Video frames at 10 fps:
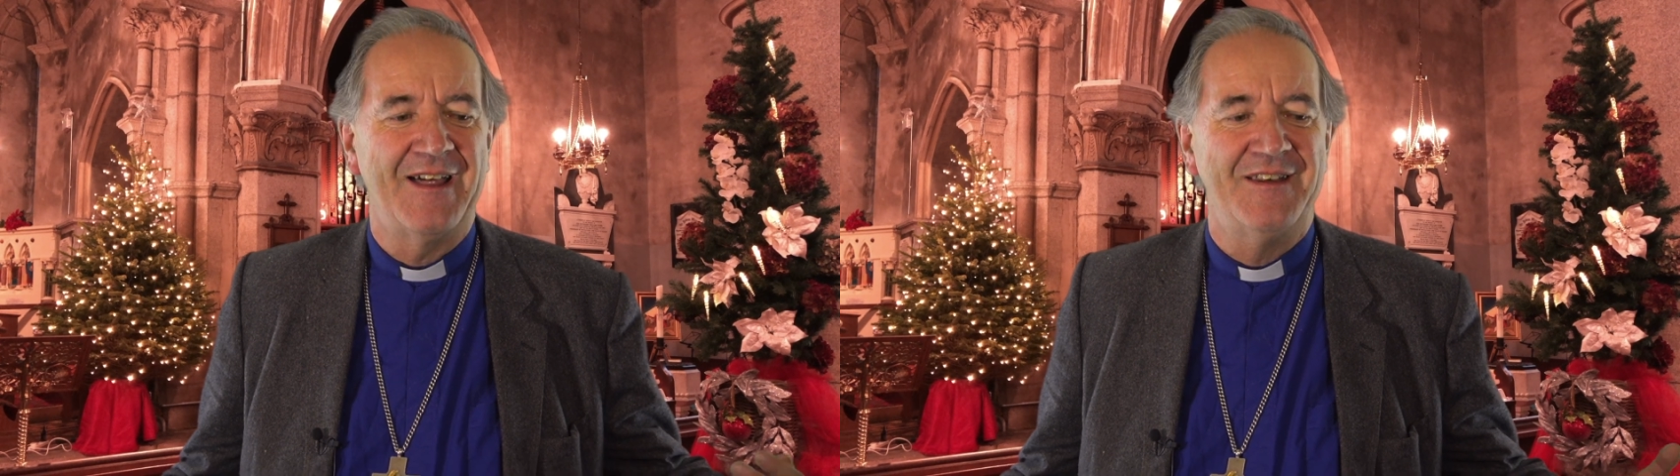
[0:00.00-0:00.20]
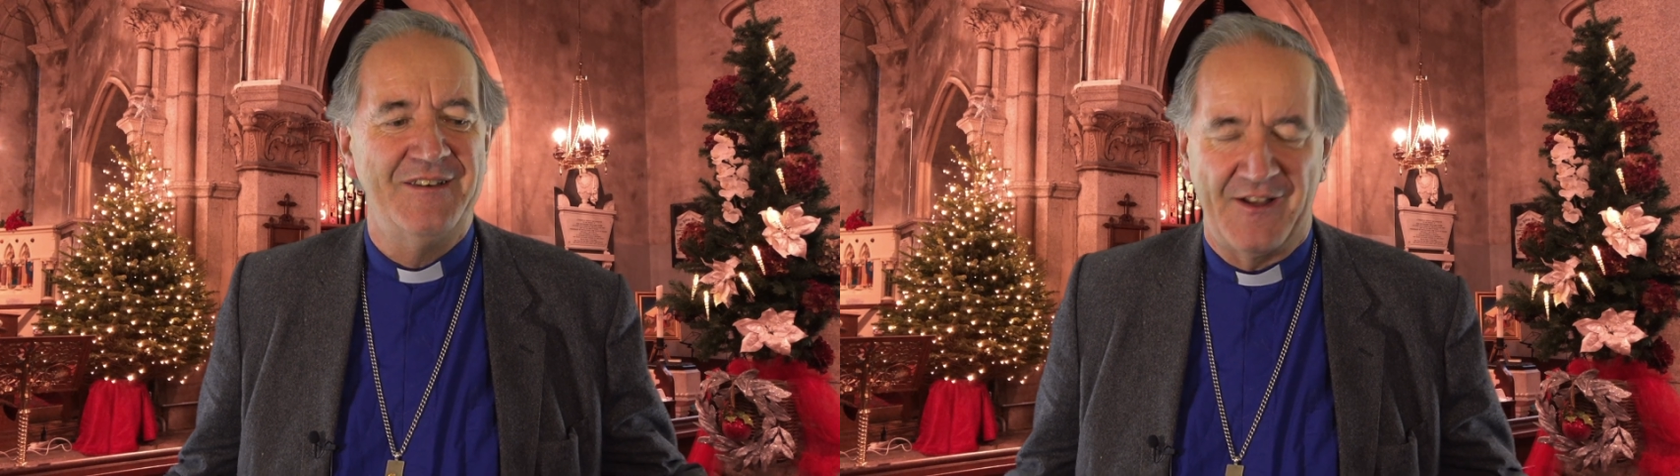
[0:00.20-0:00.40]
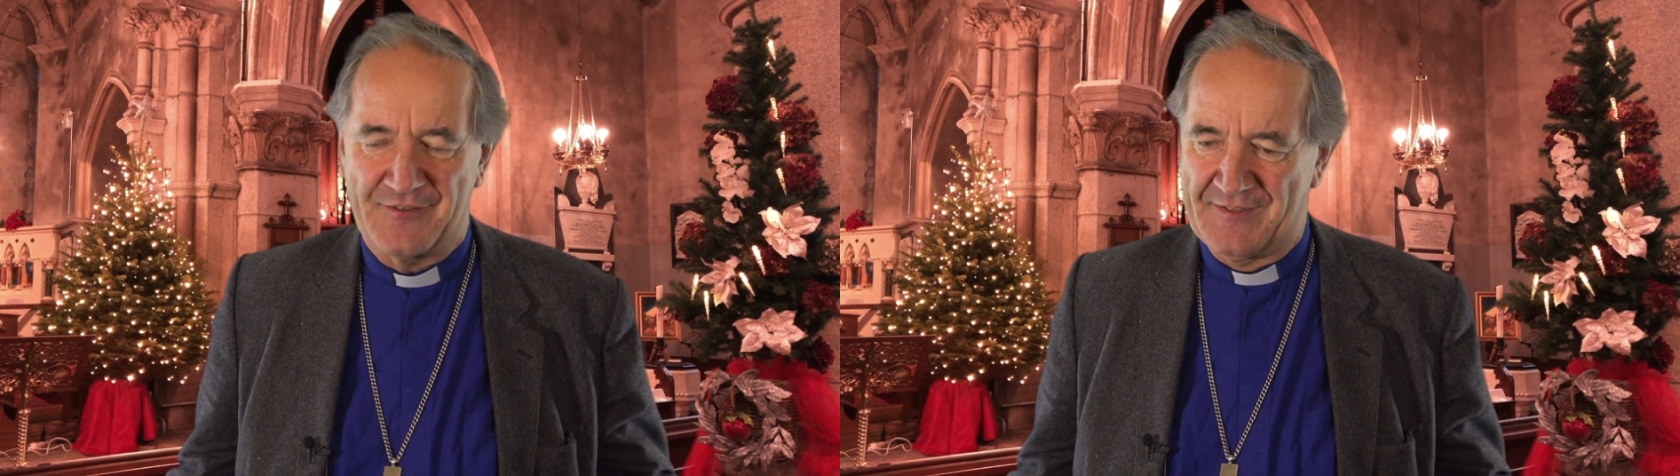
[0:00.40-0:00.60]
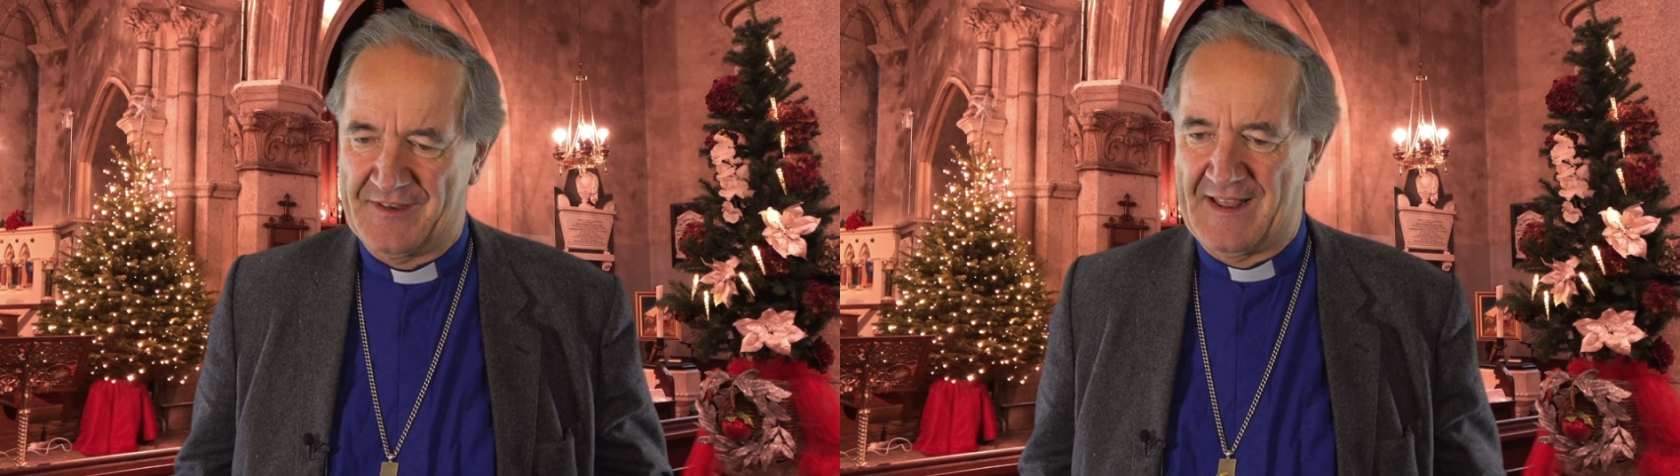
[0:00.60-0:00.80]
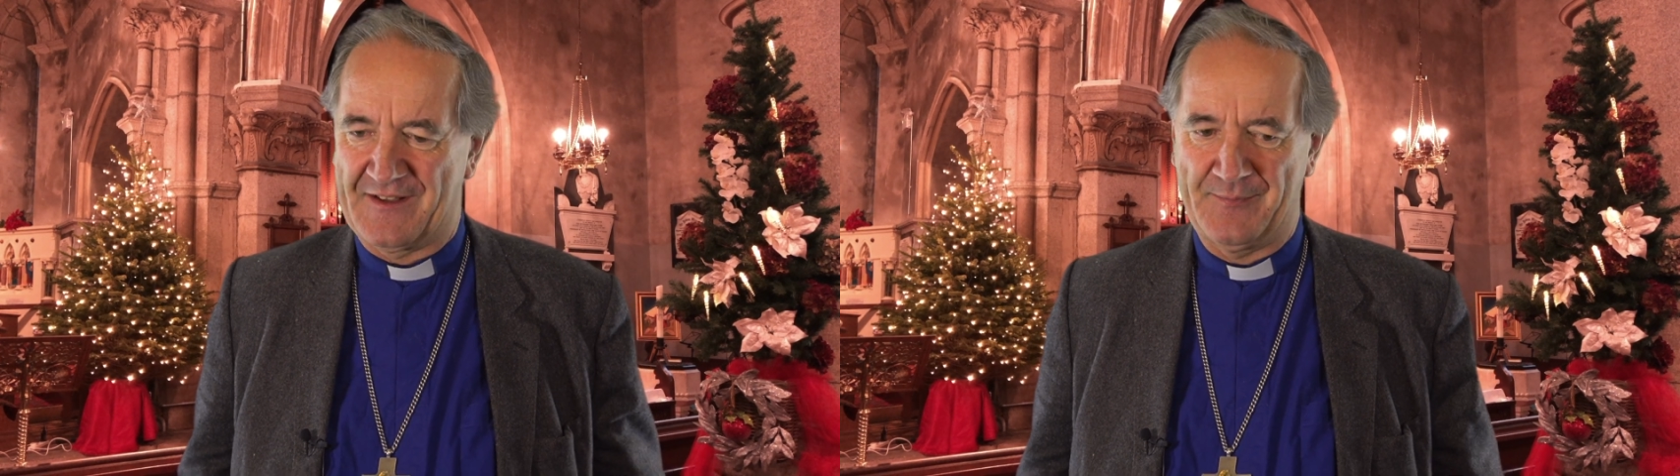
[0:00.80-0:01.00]
not with
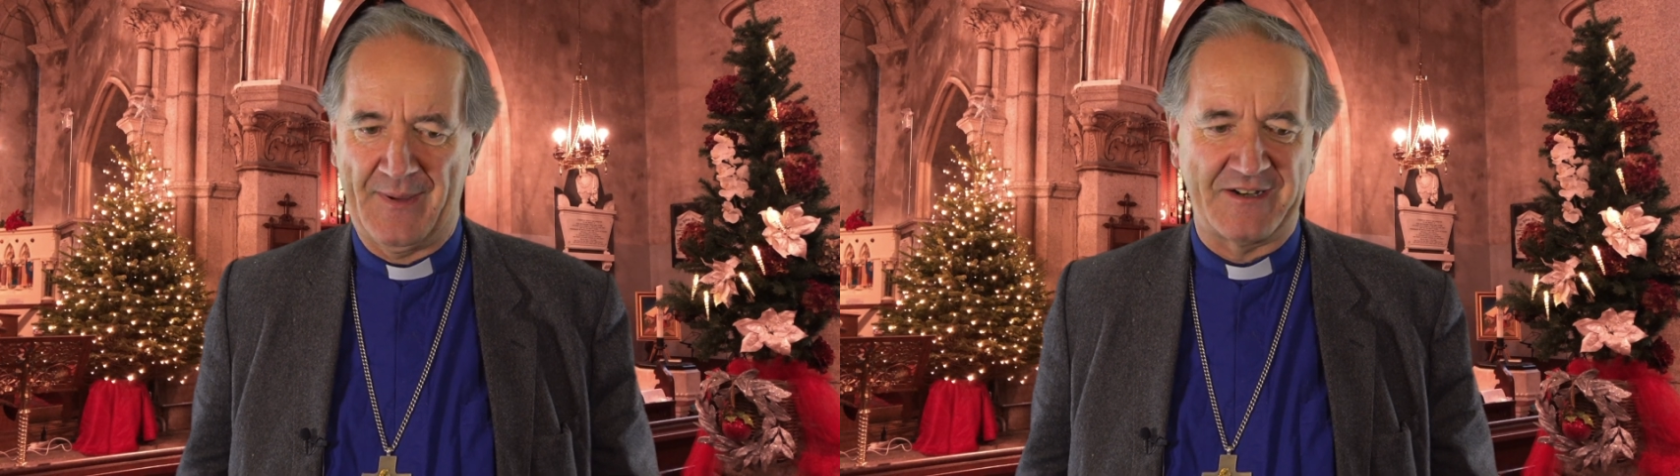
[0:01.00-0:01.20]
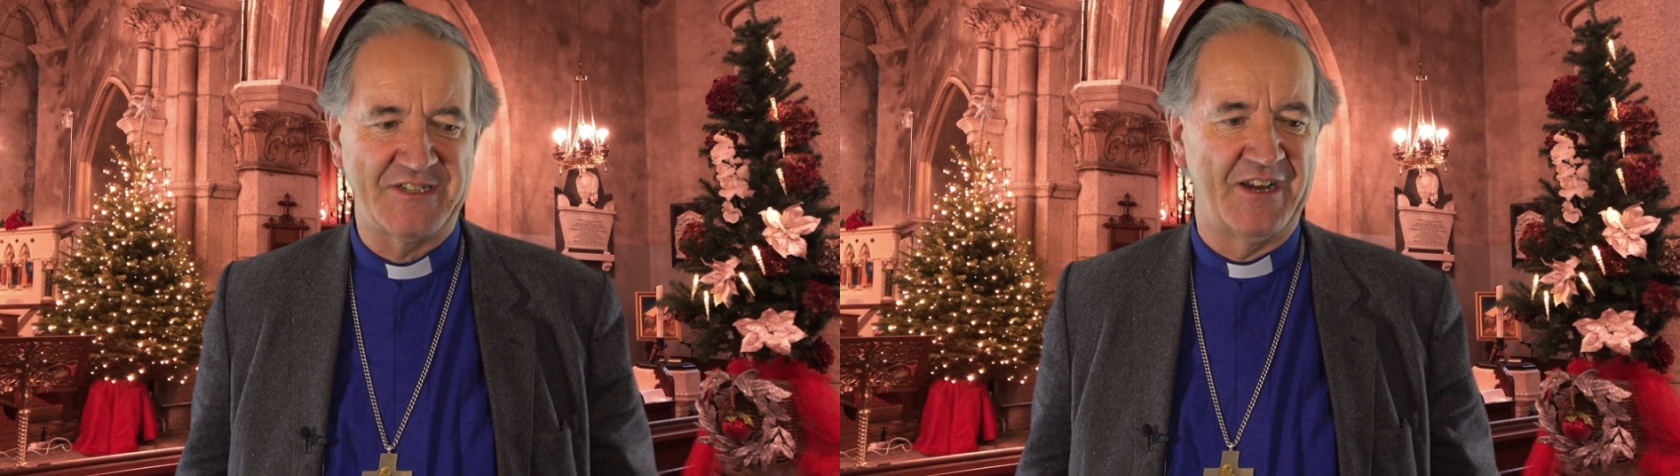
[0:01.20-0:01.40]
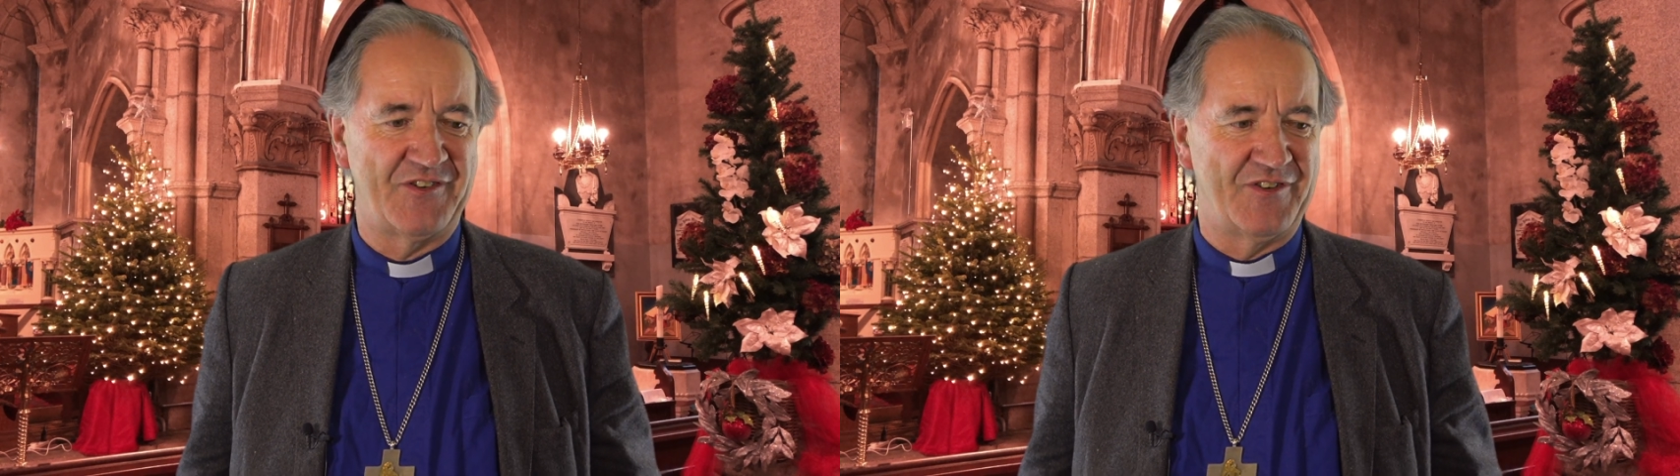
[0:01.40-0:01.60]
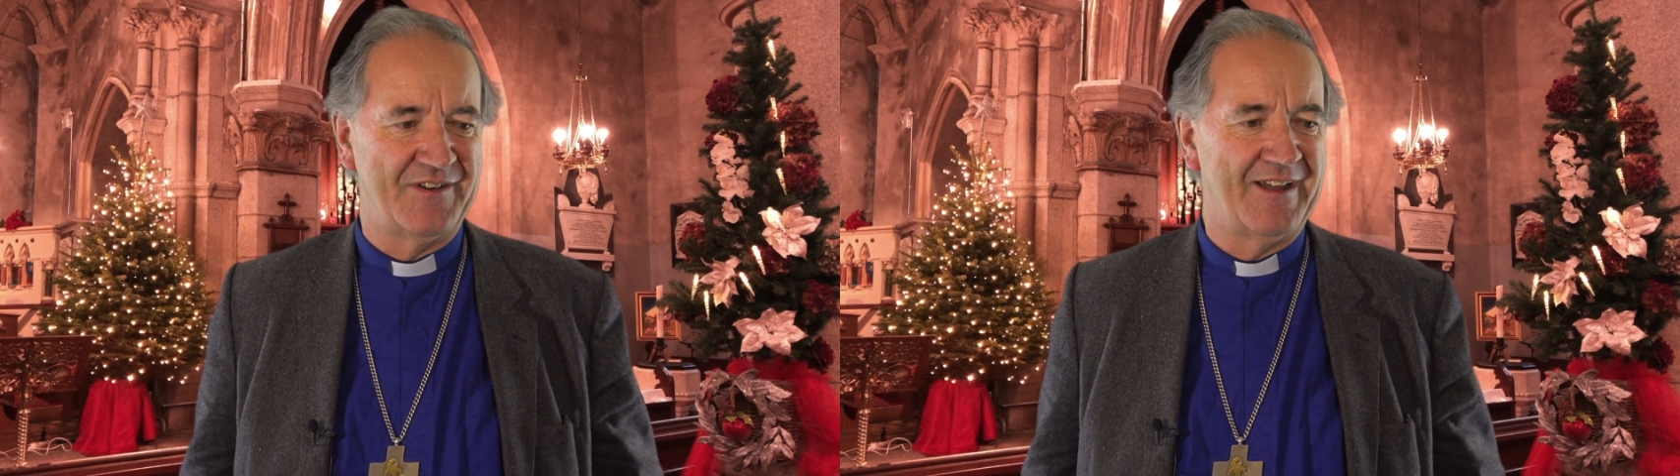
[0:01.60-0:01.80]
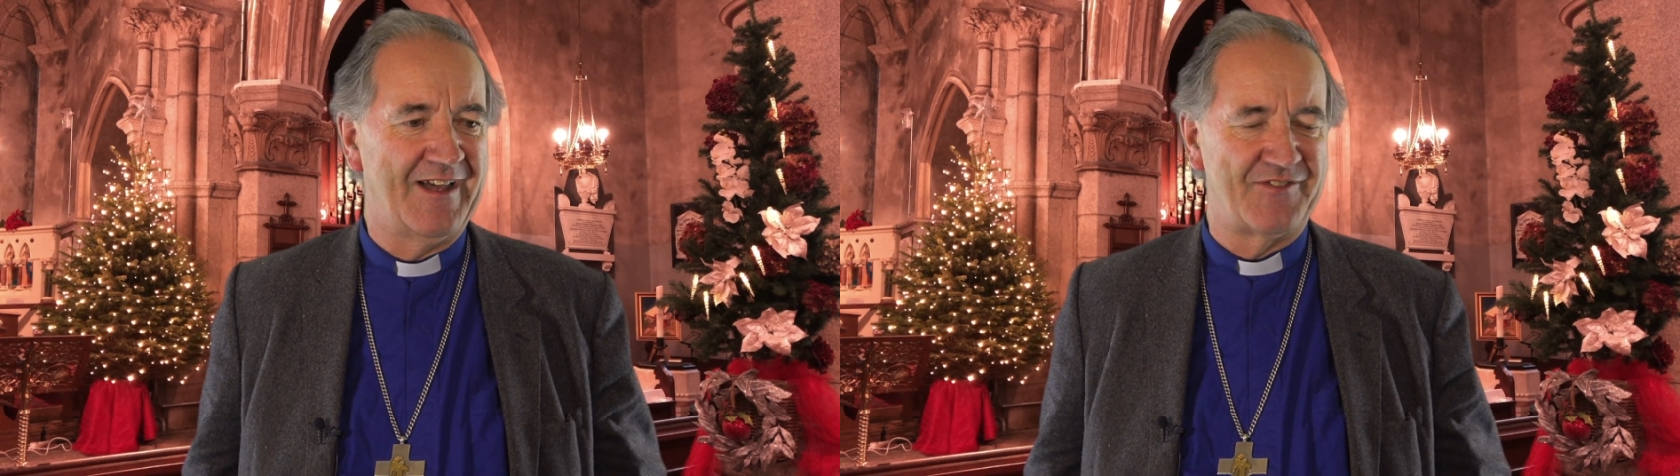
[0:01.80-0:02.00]
an expectation,
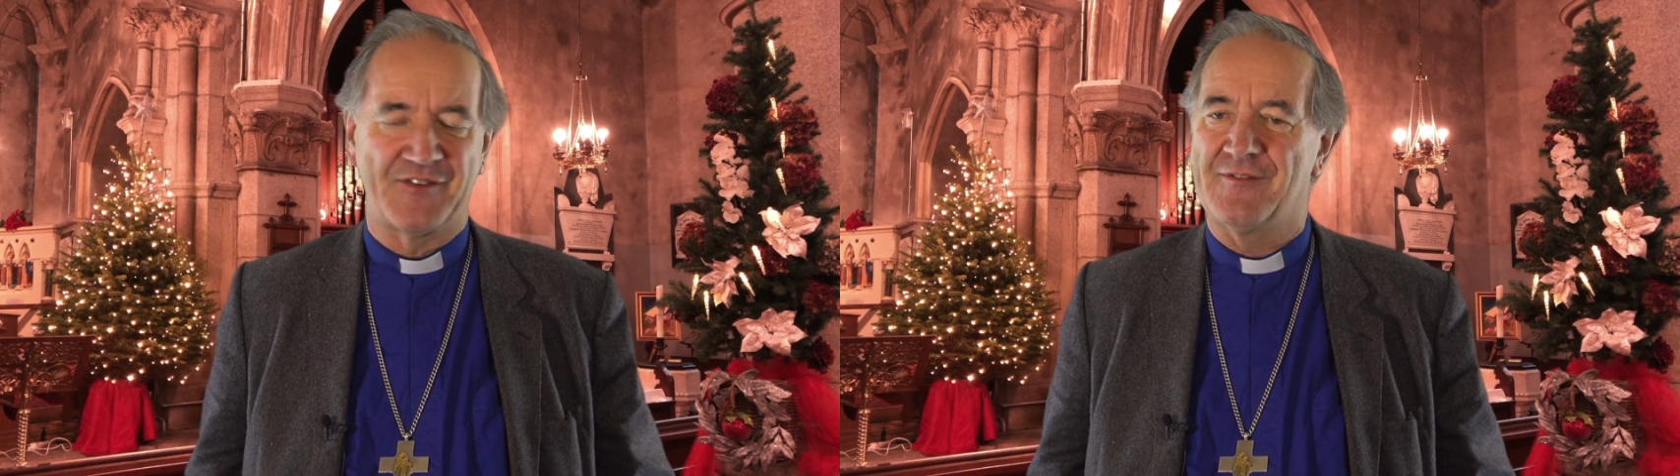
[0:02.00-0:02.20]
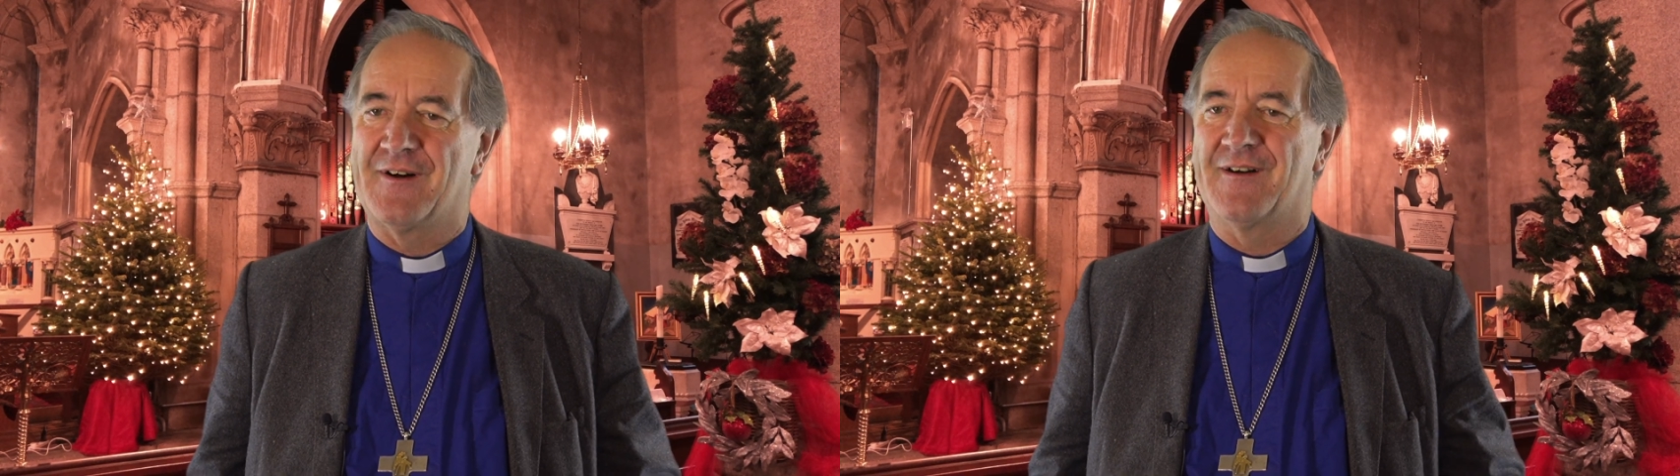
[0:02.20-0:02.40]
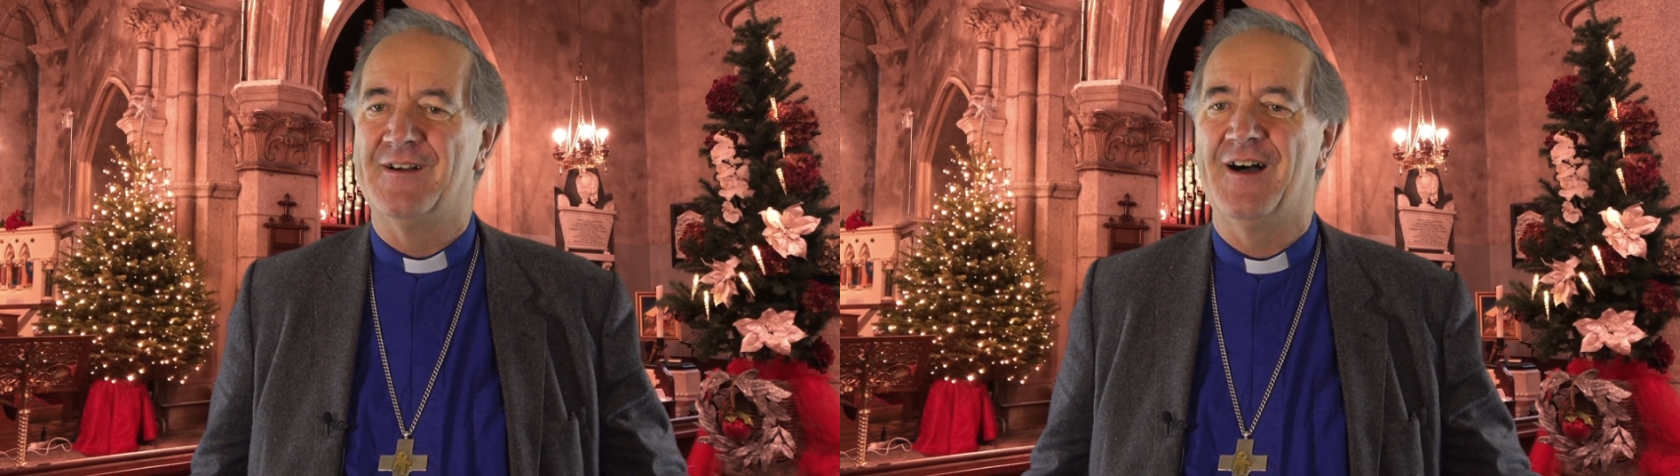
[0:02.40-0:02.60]
as it were,